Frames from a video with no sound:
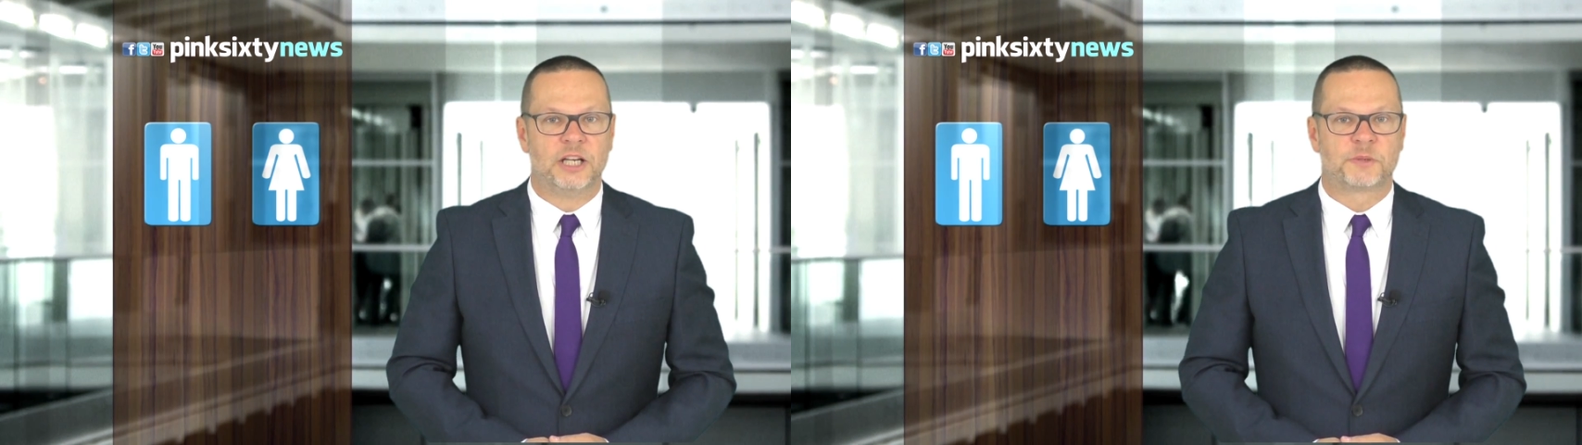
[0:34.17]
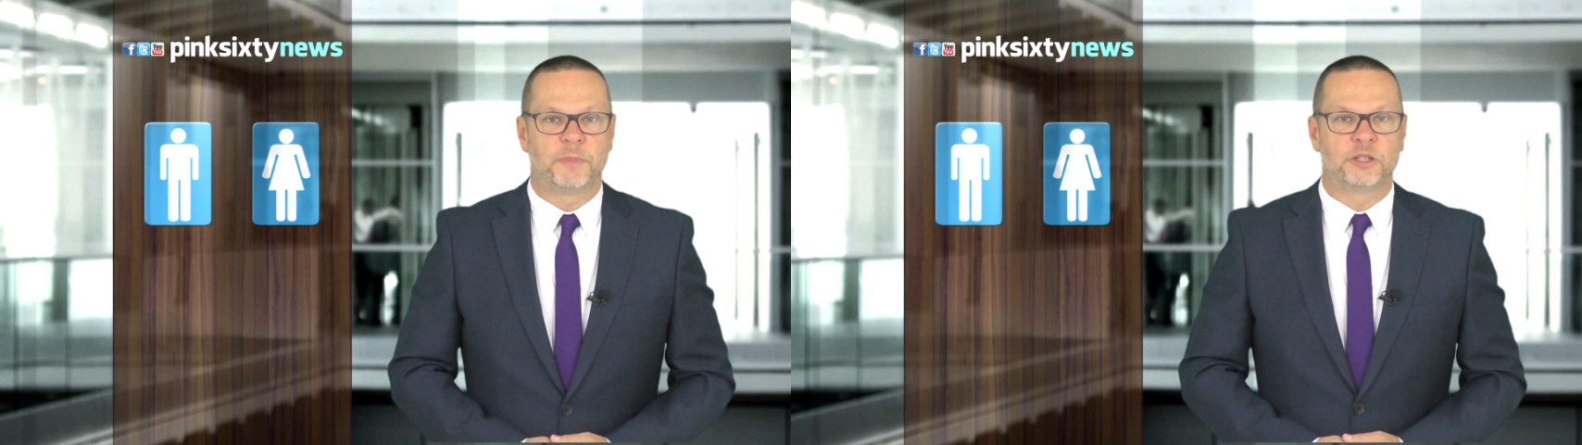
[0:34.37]

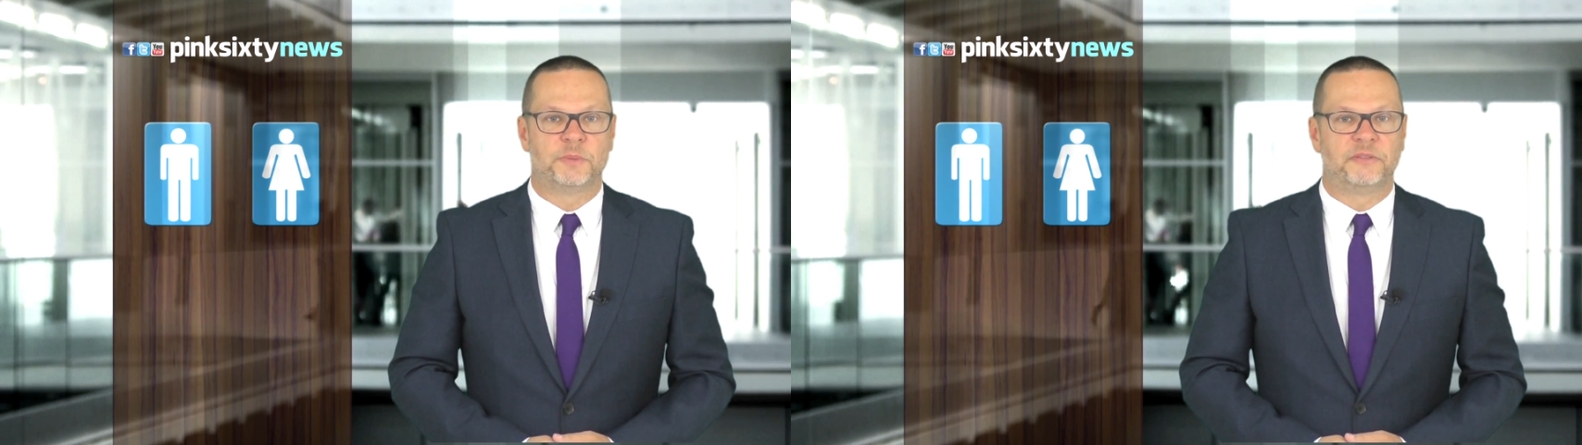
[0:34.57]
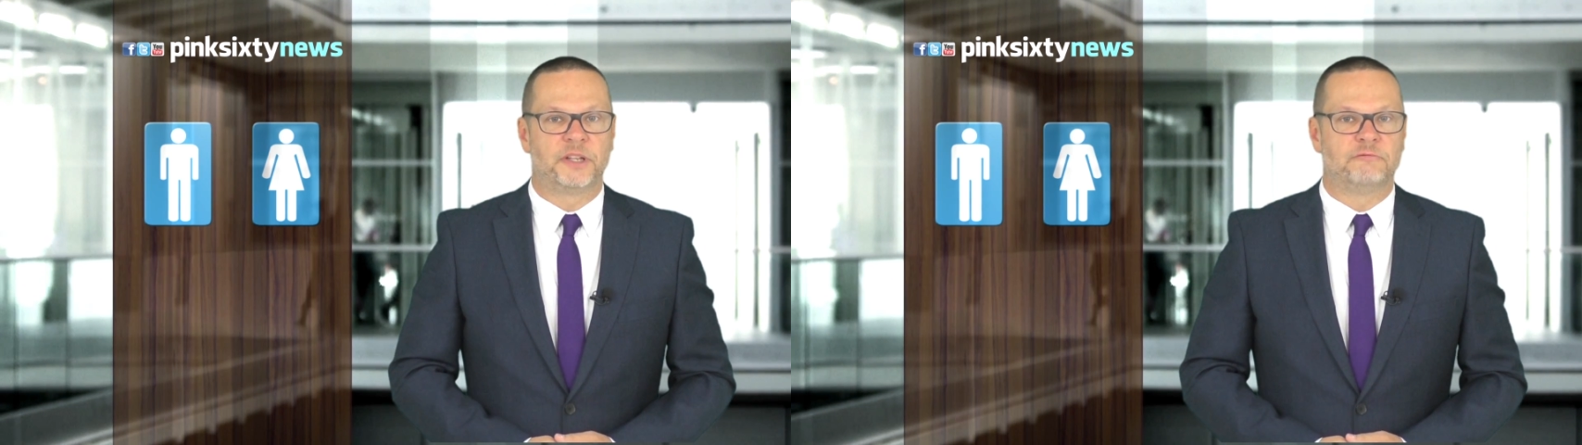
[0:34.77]
A
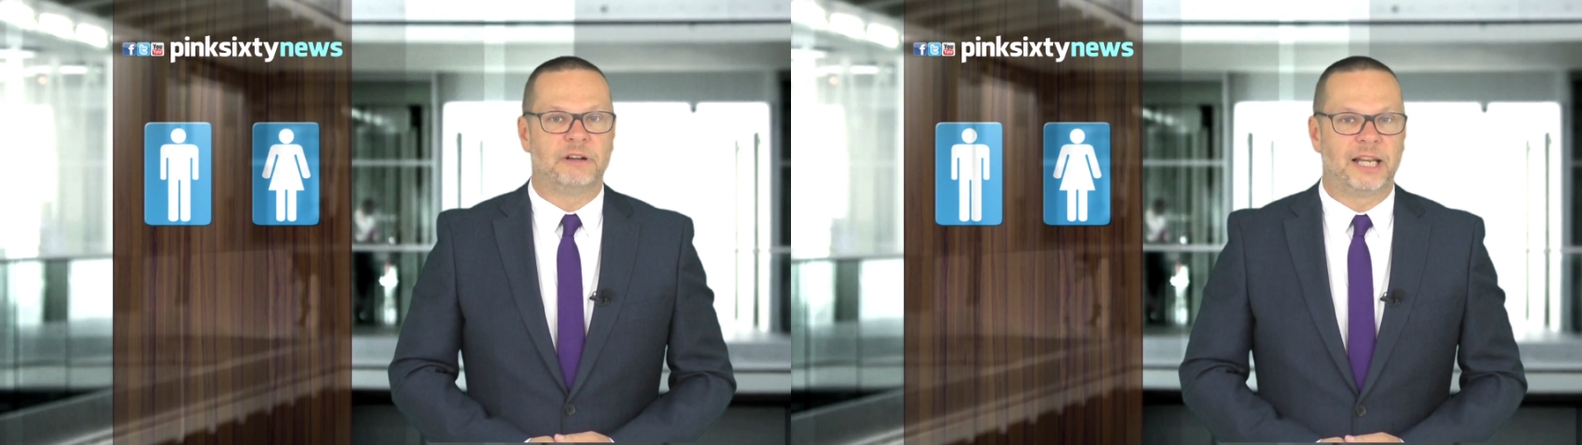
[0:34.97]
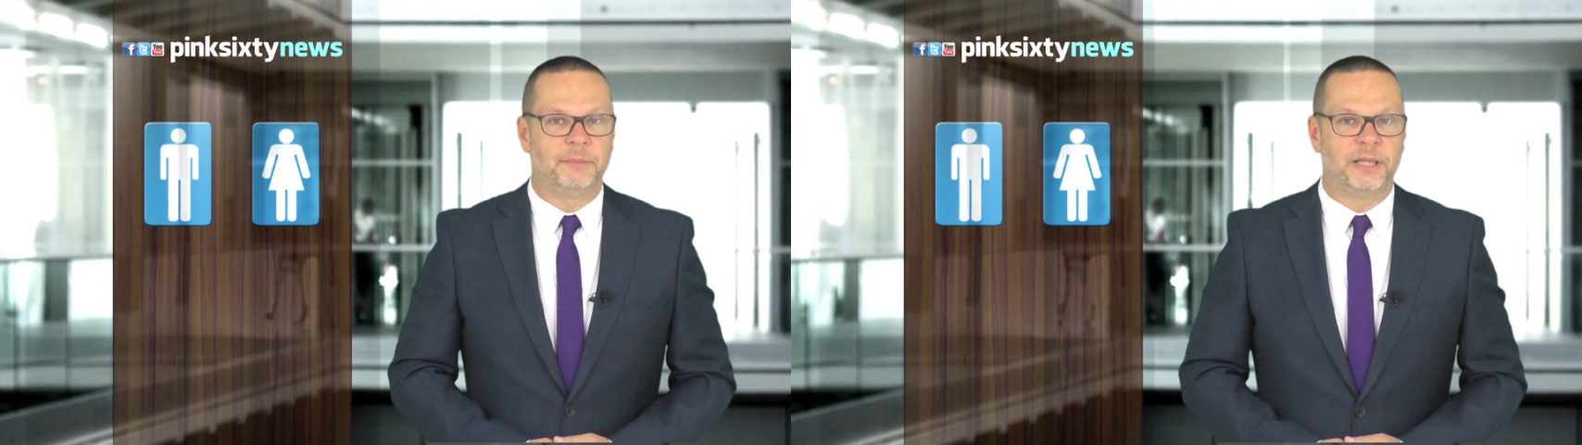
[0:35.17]
spokesman for the
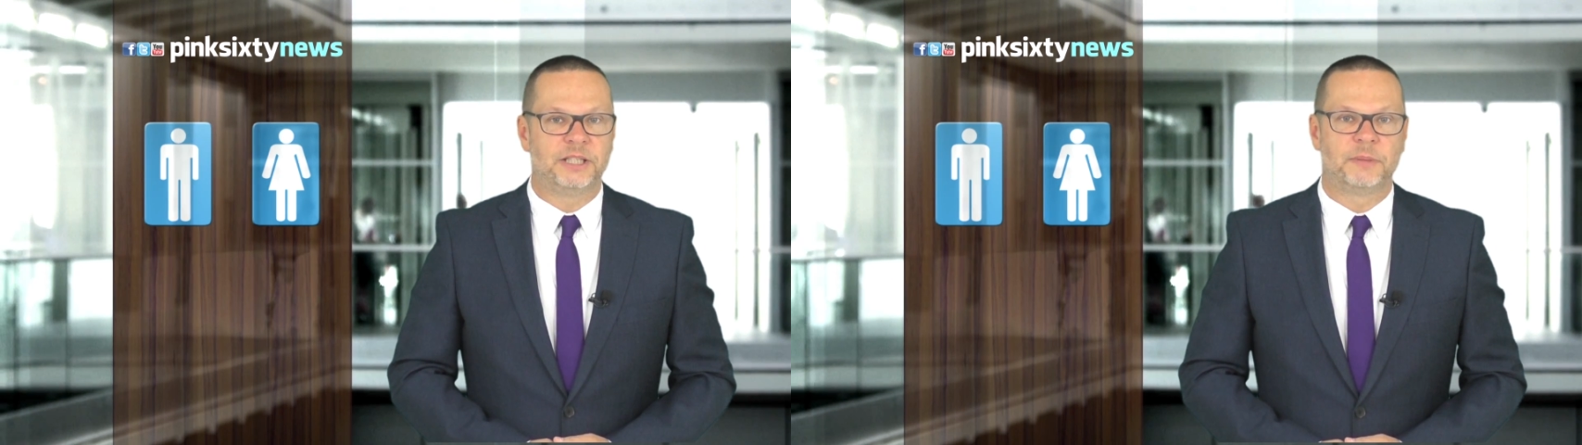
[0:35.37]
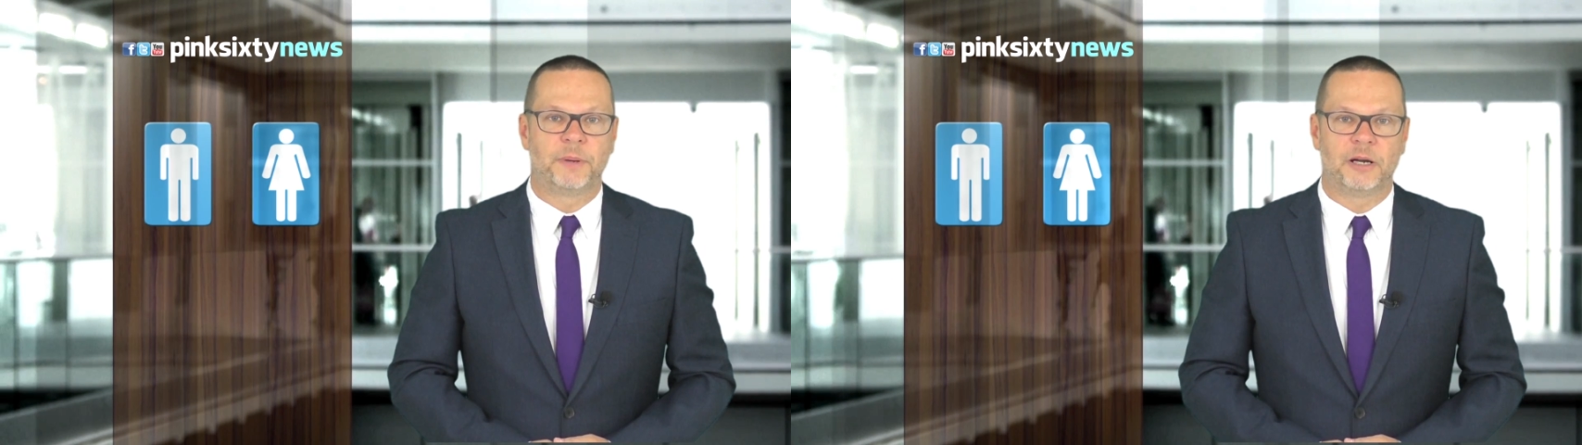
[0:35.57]
Raleigh
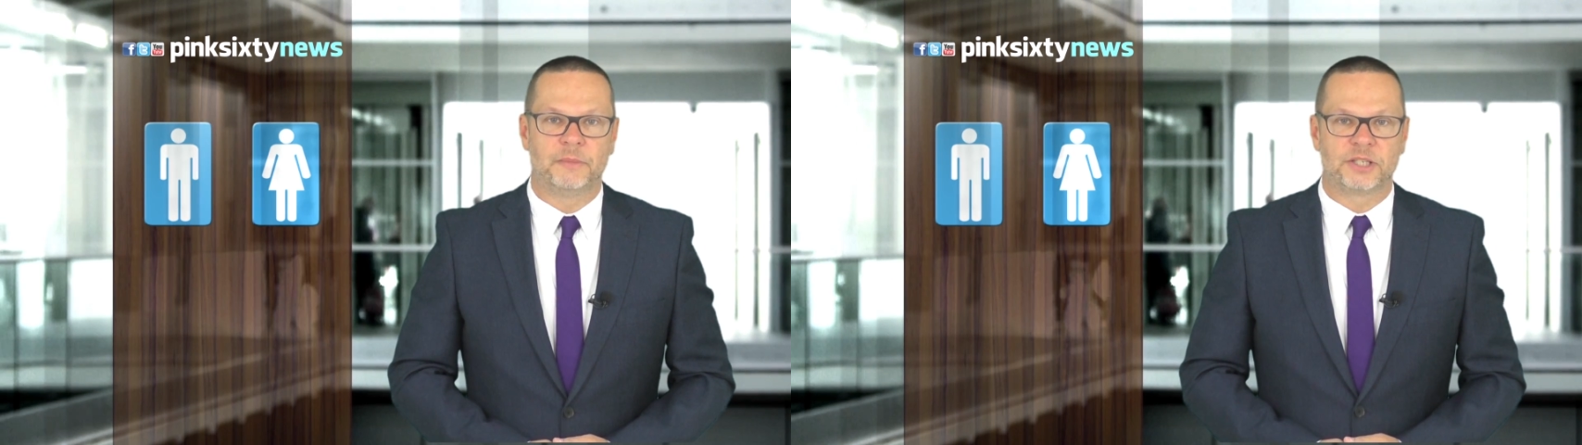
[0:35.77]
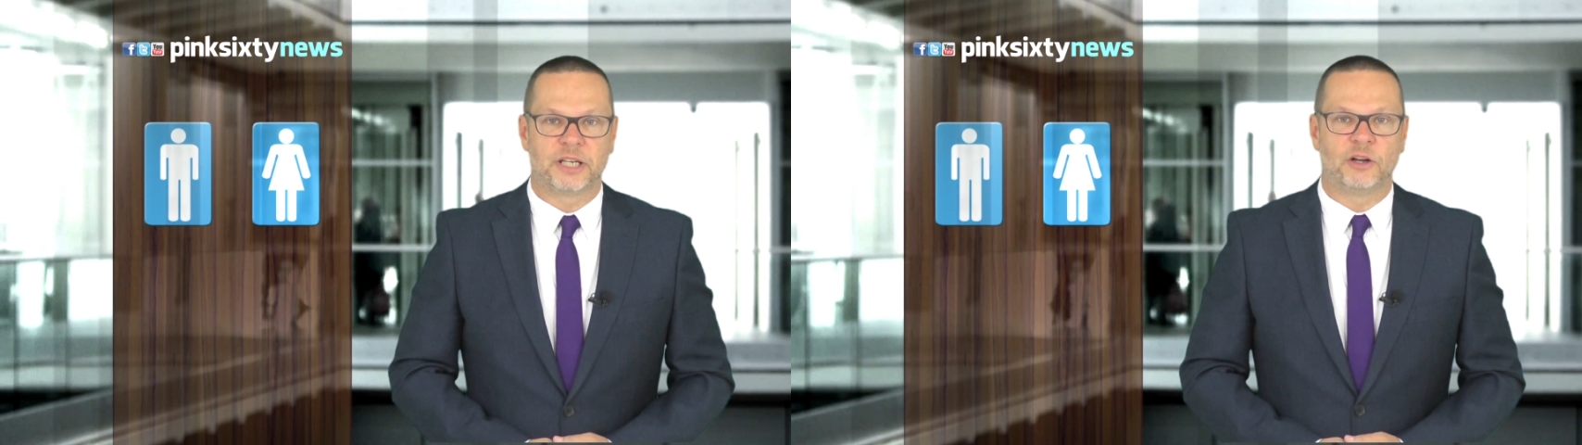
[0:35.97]
Police
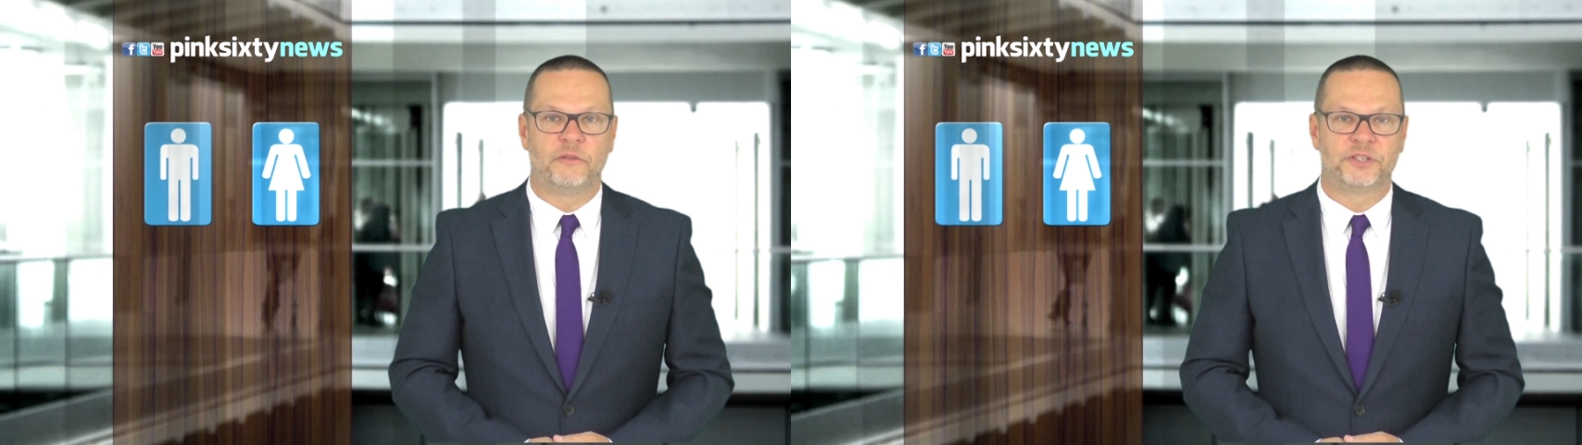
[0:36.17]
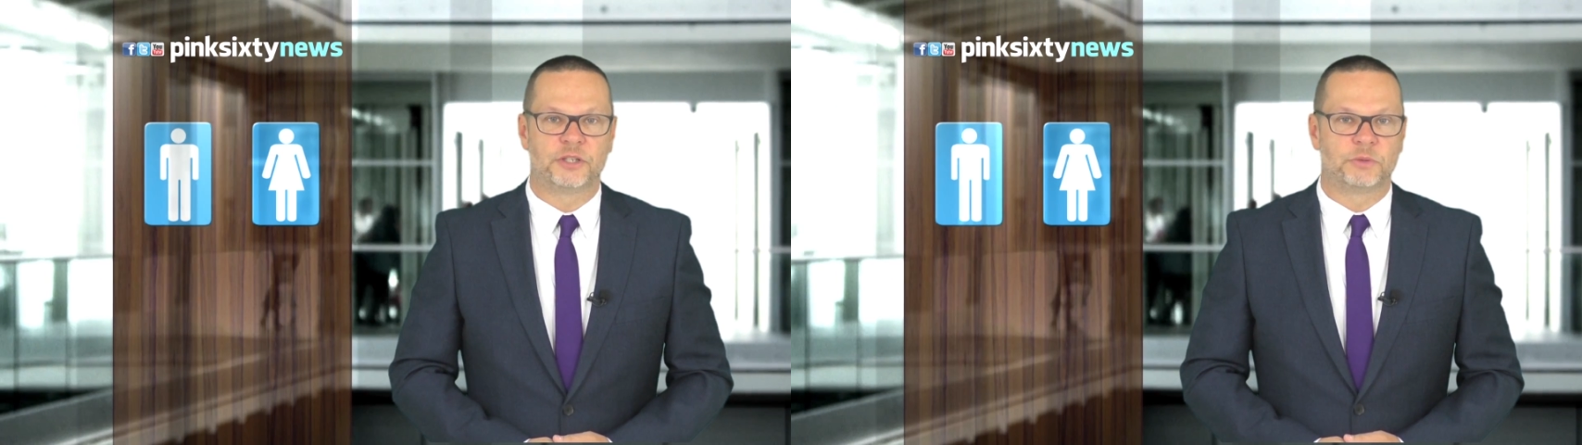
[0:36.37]
Department said
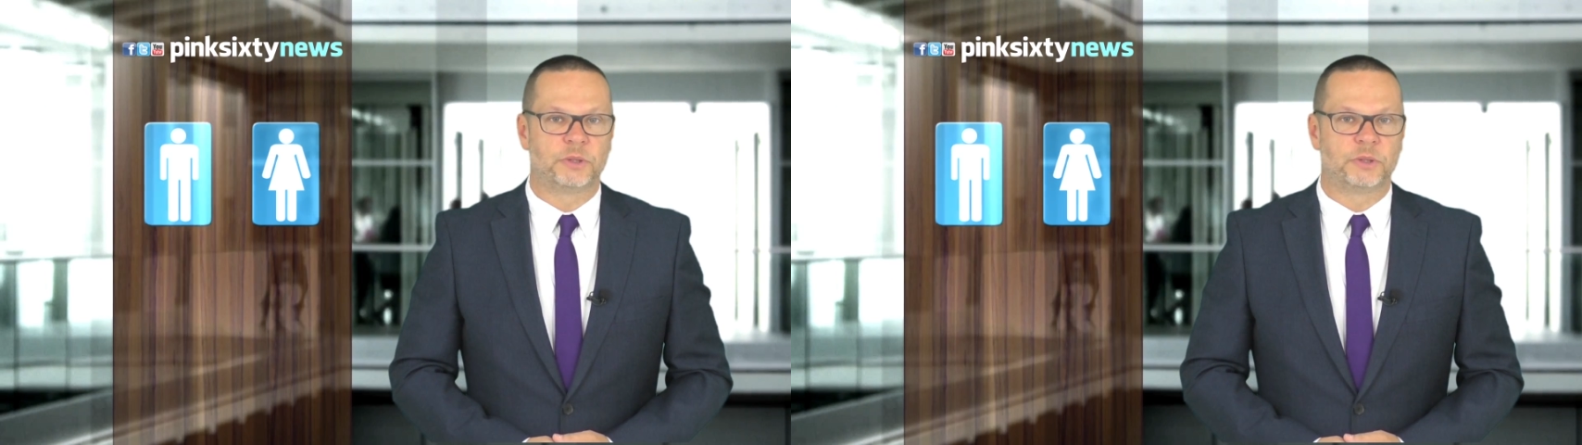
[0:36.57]
officers